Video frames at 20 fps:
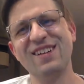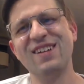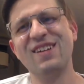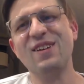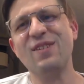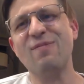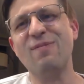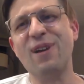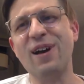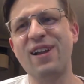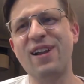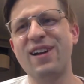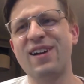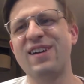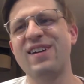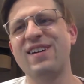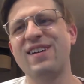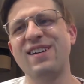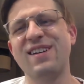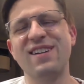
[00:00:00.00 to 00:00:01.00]
But
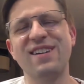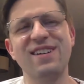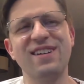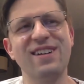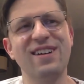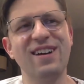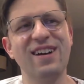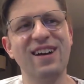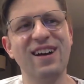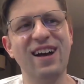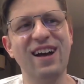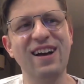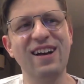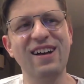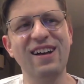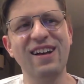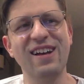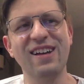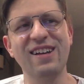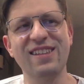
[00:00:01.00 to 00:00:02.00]

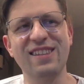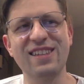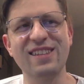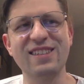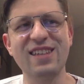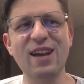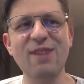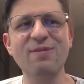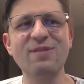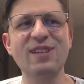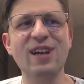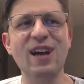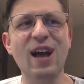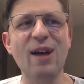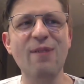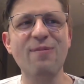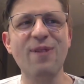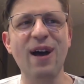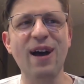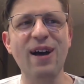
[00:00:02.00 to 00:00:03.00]
at the same
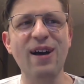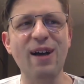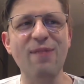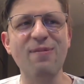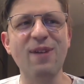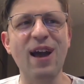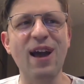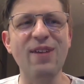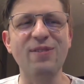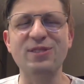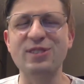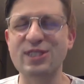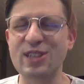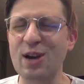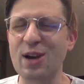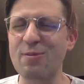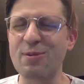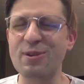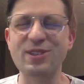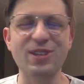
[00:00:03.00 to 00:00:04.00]
time, I'm kind of
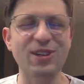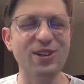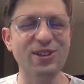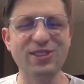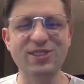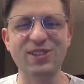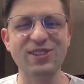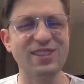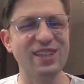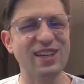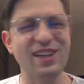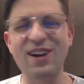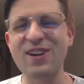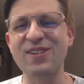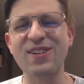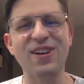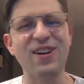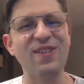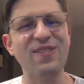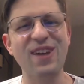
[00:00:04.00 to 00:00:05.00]
stubborn too. So it's like, oh
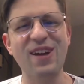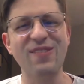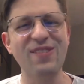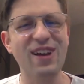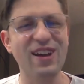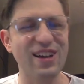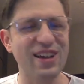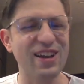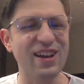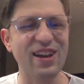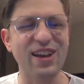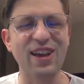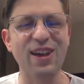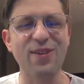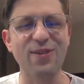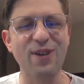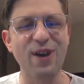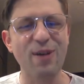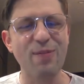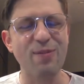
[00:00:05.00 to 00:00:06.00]
no, I'm not going to
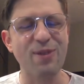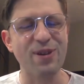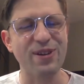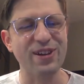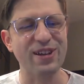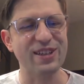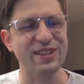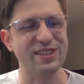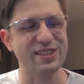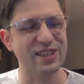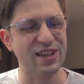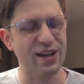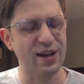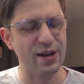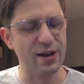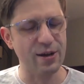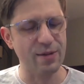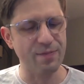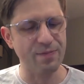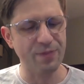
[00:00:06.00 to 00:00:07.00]
give up on this.
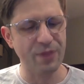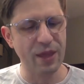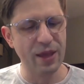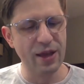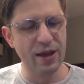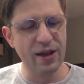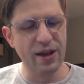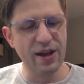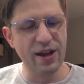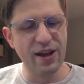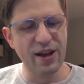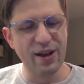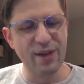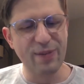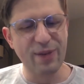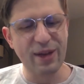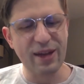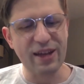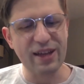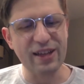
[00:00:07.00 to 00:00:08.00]

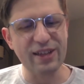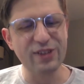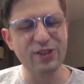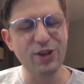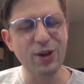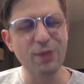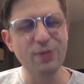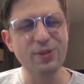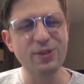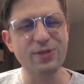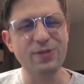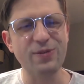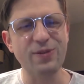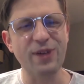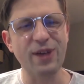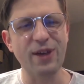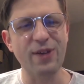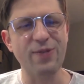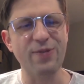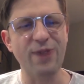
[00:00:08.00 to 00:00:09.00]
But in terms of
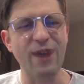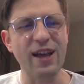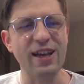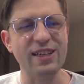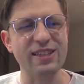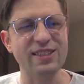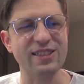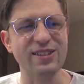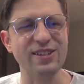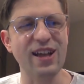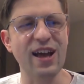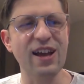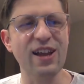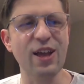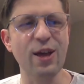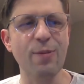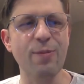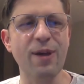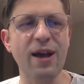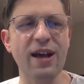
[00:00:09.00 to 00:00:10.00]
advice on how to
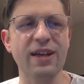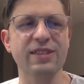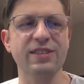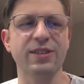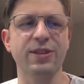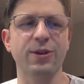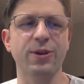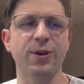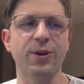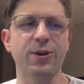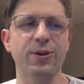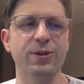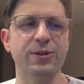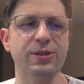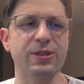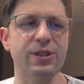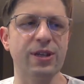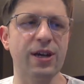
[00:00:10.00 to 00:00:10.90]
get past the hurdles,